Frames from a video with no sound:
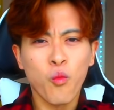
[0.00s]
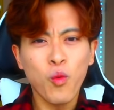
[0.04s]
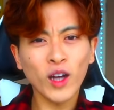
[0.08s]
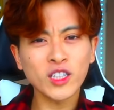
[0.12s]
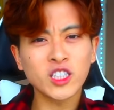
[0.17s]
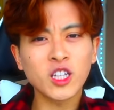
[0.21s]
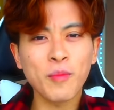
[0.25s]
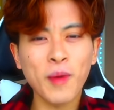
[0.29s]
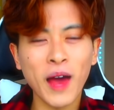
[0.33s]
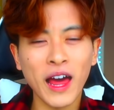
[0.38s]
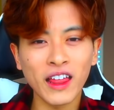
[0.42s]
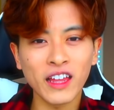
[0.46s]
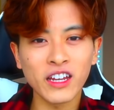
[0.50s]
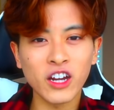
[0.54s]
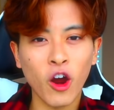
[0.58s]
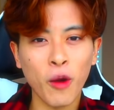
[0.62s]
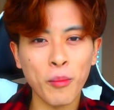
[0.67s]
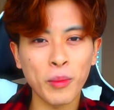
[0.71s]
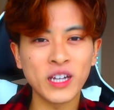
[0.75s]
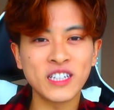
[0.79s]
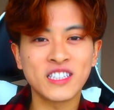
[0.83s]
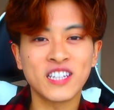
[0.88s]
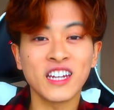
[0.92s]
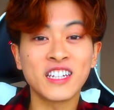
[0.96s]
What's up, Alan
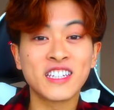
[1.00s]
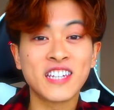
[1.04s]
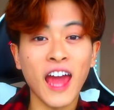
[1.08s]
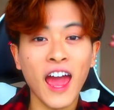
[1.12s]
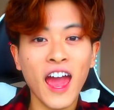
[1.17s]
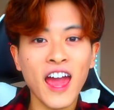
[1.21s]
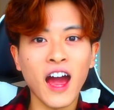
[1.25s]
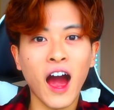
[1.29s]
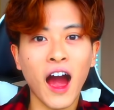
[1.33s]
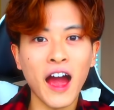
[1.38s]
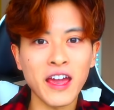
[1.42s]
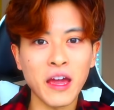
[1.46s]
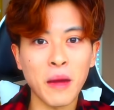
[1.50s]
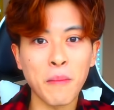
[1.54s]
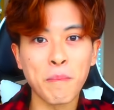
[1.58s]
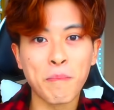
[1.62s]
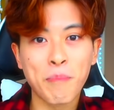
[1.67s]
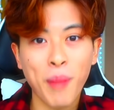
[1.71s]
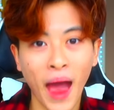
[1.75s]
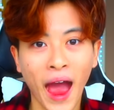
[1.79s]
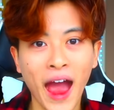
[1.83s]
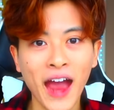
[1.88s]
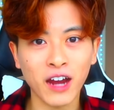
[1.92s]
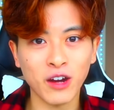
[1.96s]
Army? Today I am
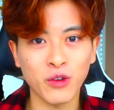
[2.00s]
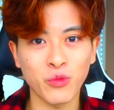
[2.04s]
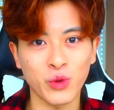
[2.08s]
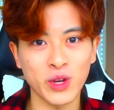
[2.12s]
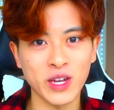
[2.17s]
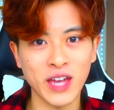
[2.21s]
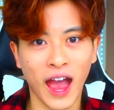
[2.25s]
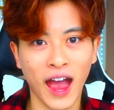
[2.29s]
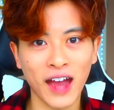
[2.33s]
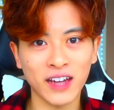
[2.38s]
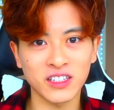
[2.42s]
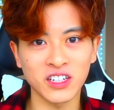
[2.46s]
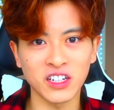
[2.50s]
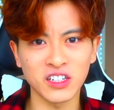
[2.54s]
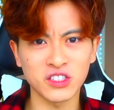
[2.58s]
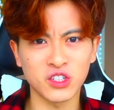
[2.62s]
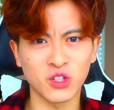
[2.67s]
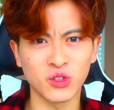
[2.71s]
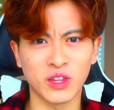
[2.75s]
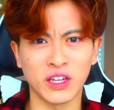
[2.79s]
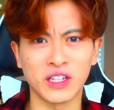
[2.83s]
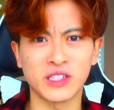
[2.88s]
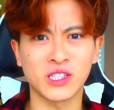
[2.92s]
back reacting to the